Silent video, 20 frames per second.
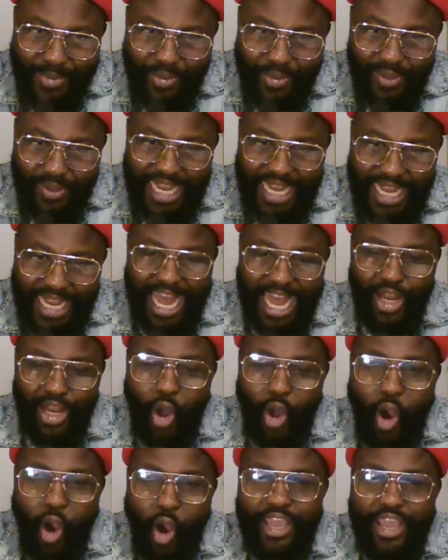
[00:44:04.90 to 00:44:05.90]
that
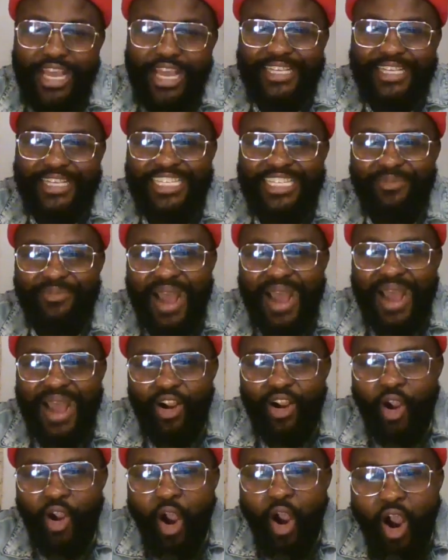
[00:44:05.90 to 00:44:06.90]
Aloy
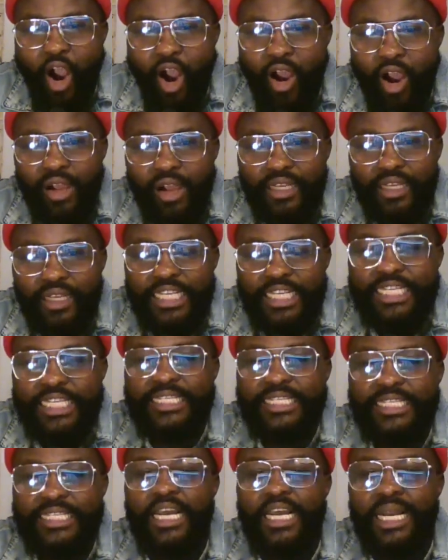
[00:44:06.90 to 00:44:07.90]
Ejimakor is
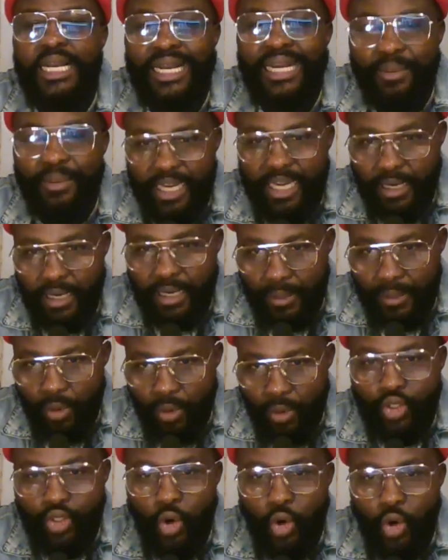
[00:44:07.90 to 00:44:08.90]
a criminal.
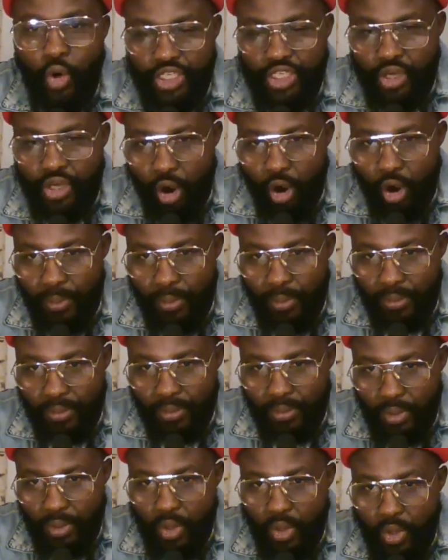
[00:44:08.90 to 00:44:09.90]
Ono Shikobu.
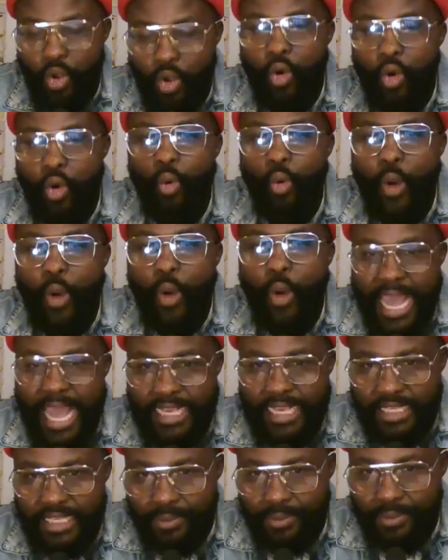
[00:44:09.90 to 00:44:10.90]
Where
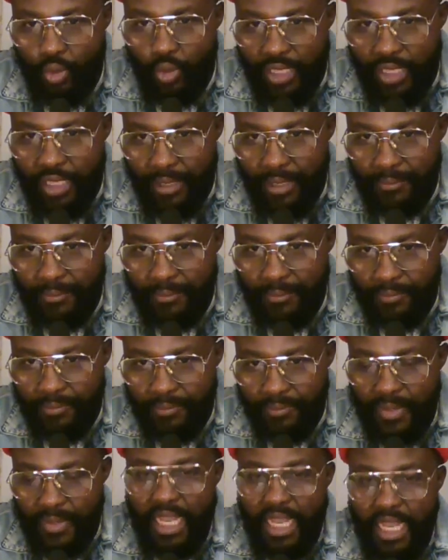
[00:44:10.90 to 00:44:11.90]
is him today?
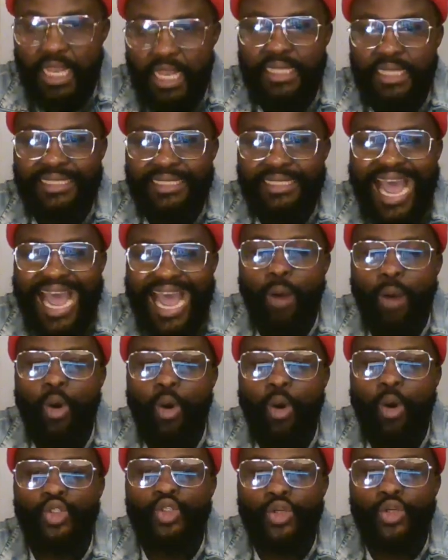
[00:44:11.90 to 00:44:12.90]
I
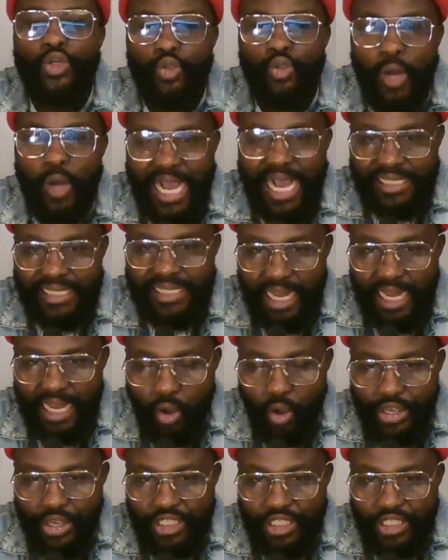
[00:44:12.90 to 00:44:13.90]
want you to ask
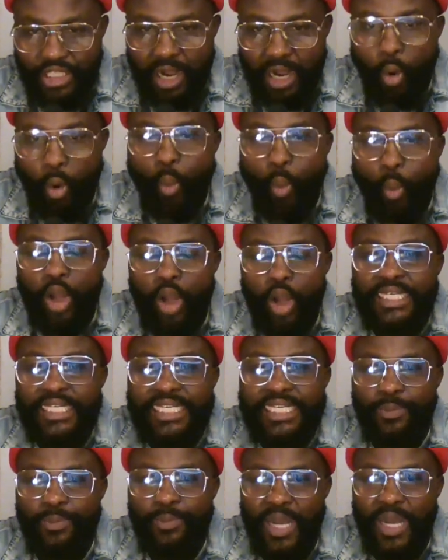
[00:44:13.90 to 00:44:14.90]
Aloy Ejimakor what is
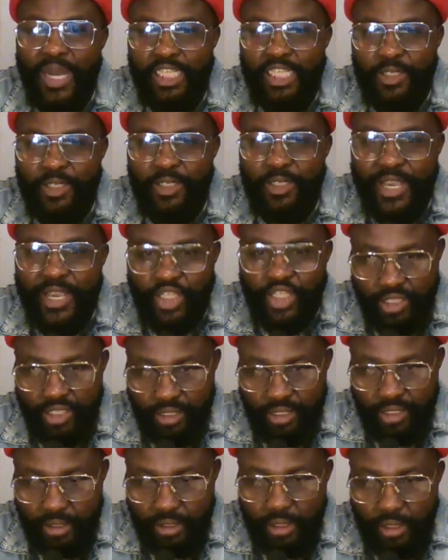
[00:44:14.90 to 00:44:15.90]
his participation
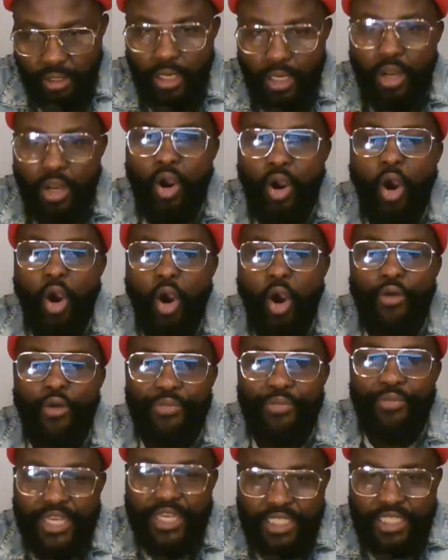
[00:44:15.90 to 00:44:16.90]
on
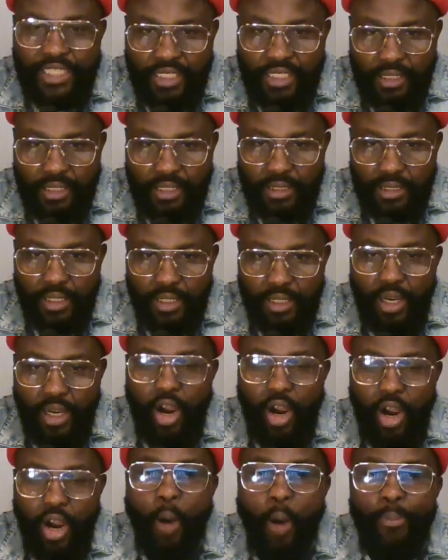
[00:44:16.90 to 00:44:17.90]
this
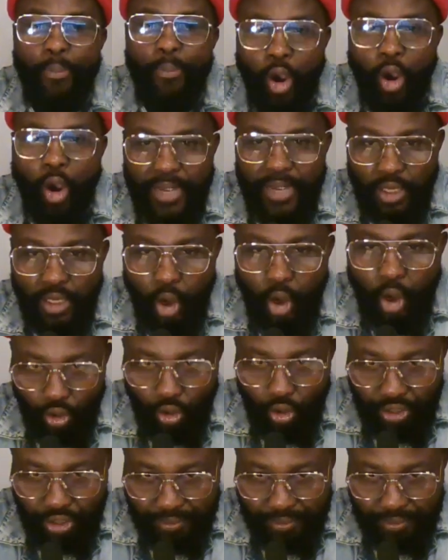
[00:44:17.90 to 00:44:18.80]
upcoming court.